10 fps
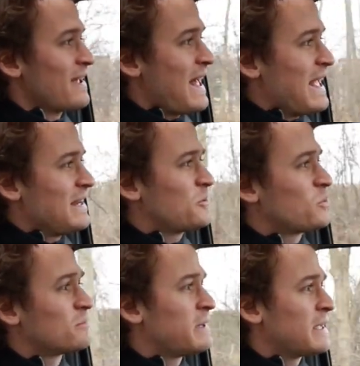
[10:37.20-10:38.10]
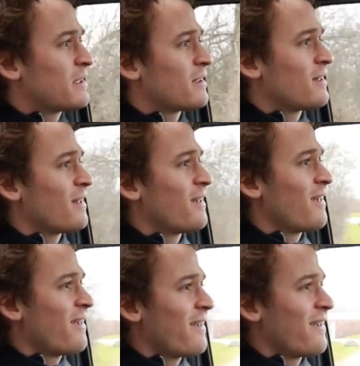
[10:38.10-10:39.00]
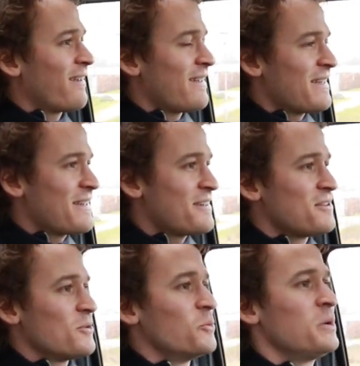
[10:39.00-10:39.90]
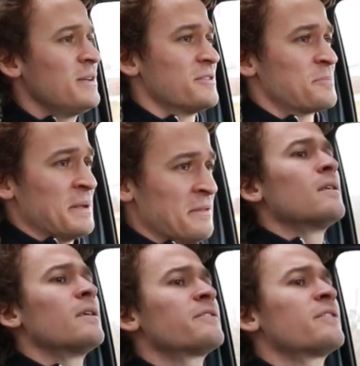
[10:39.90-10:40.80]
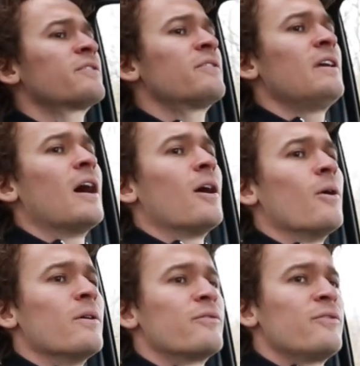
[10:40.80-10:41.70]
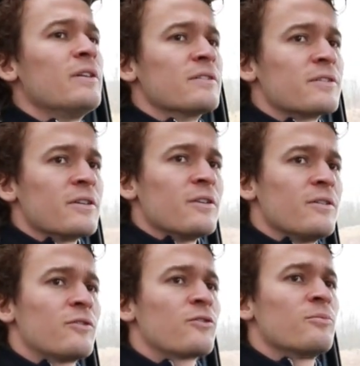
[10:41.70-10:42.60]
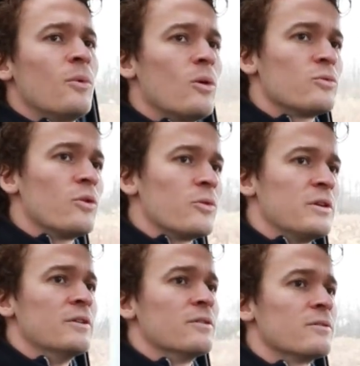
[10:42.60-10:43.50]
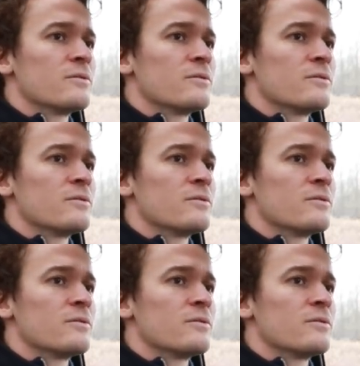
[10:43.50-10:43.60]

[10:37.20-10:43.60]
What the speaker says: And it will make wheel spin. Let's just see how it feels on a small road here.